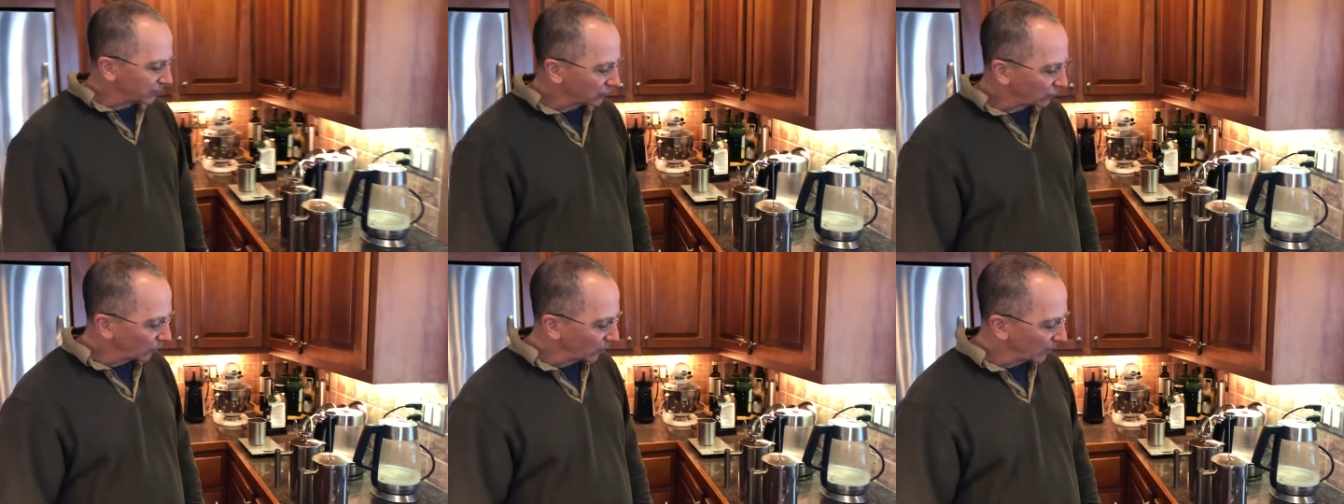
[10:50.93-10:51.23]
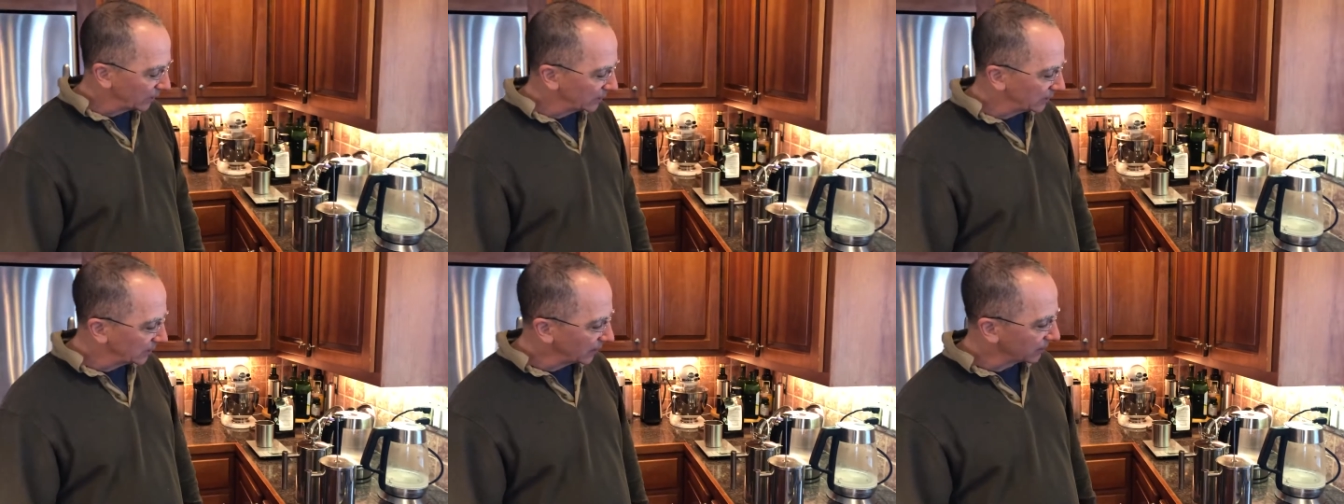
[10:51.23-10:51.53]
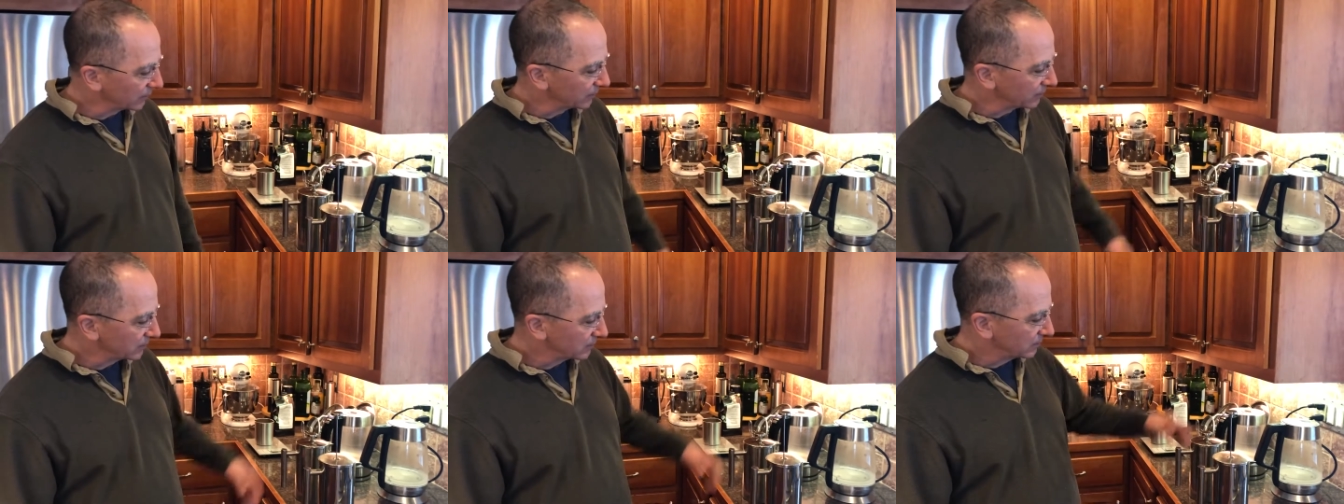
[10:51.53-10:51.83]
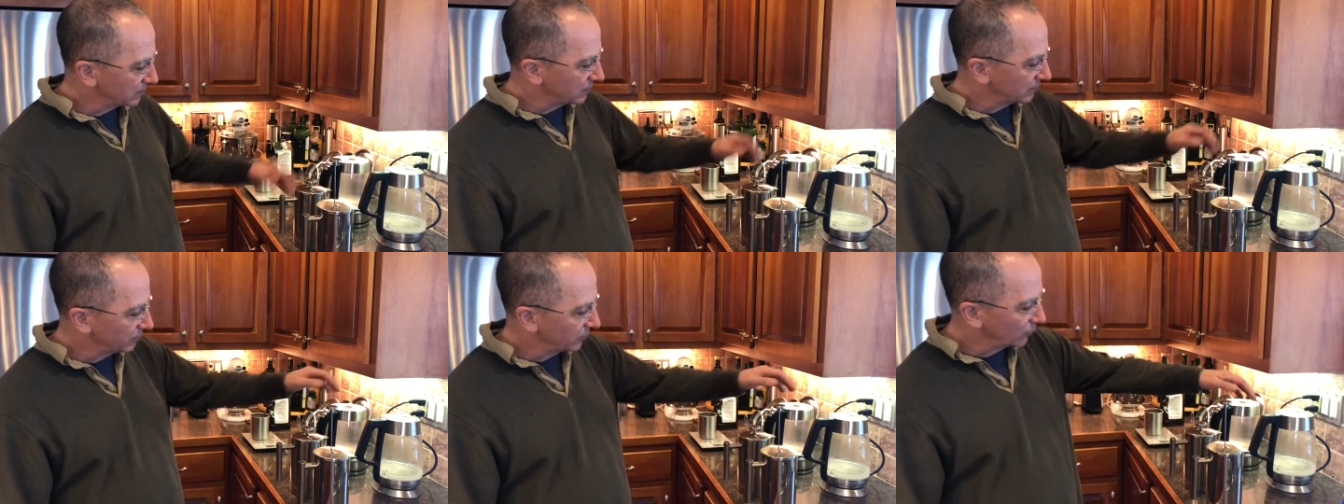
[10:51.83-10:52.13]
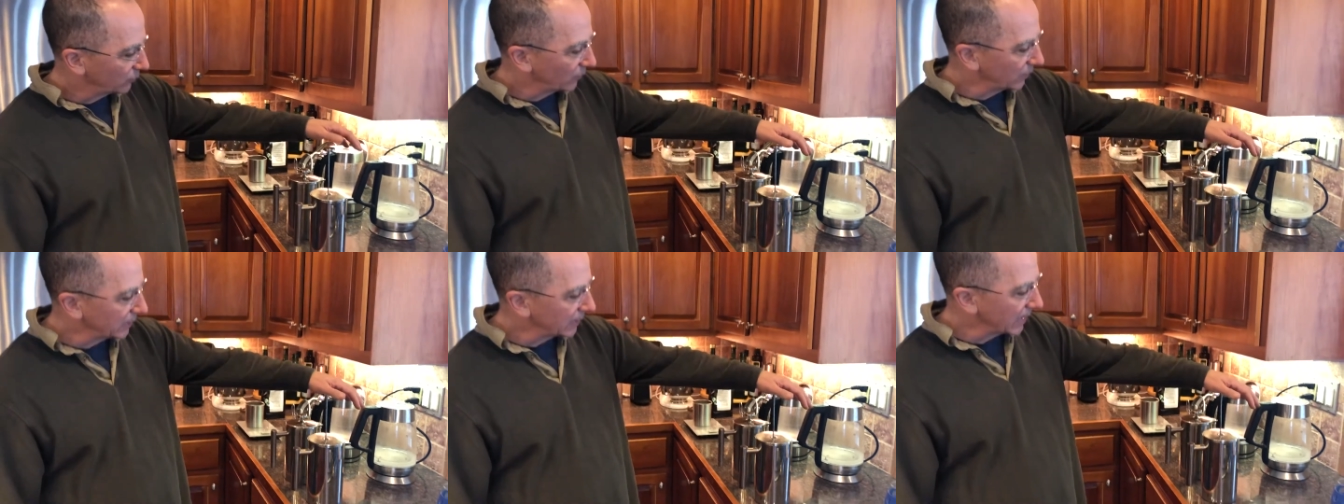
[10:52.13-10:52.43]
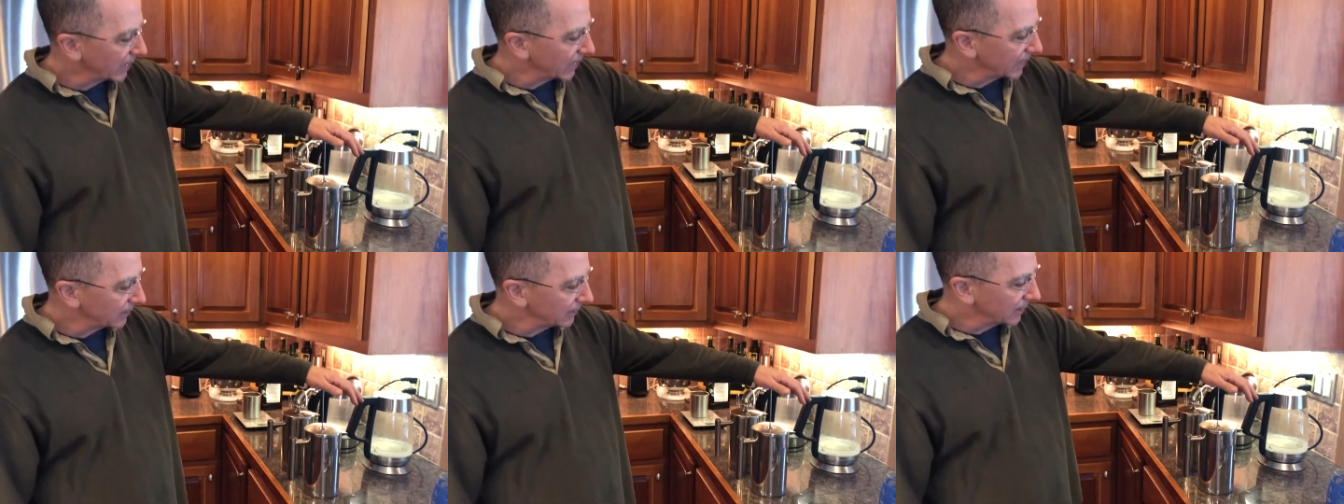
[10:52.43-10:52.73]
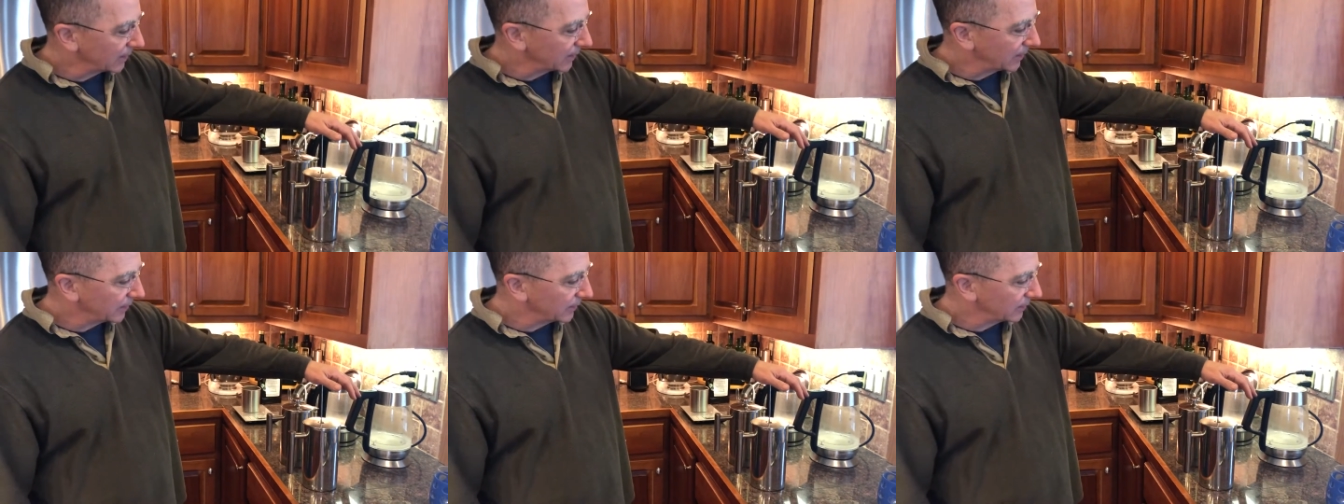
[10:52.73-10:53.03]
between
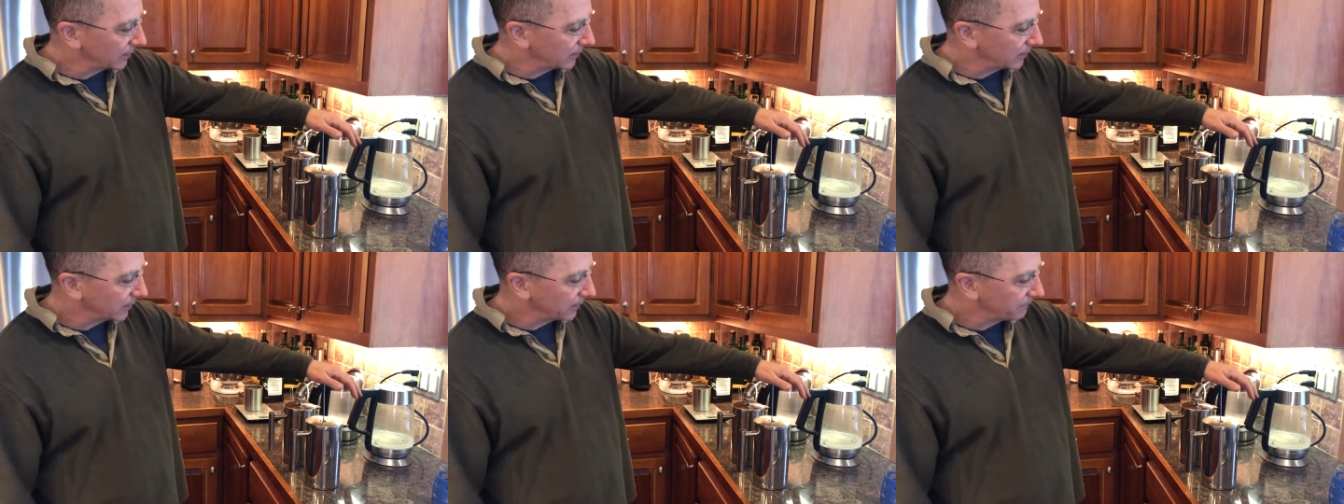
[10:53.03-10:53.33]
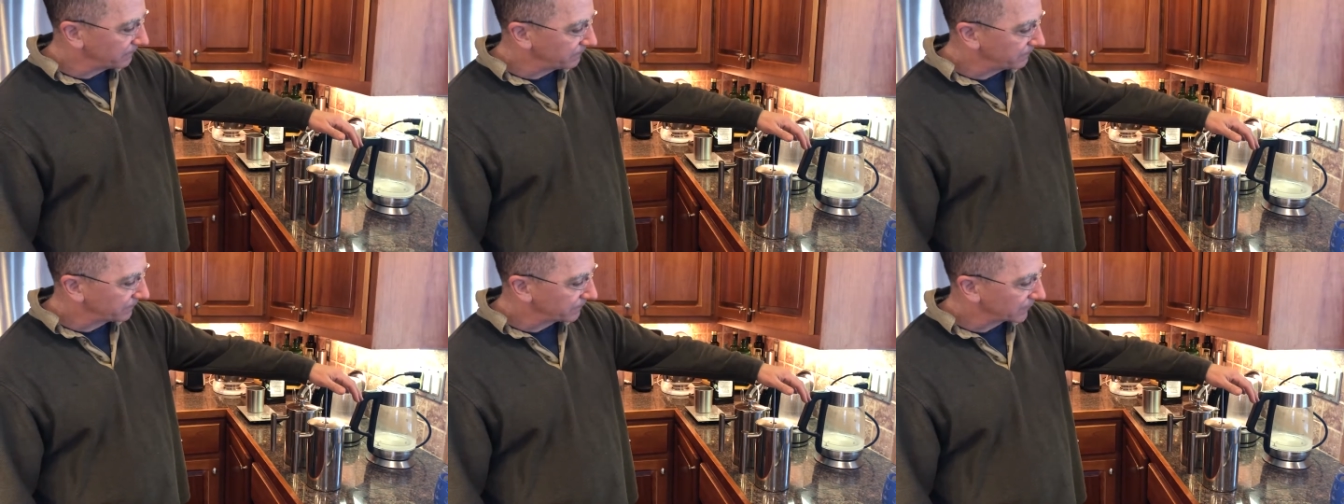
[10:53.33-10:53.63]
that and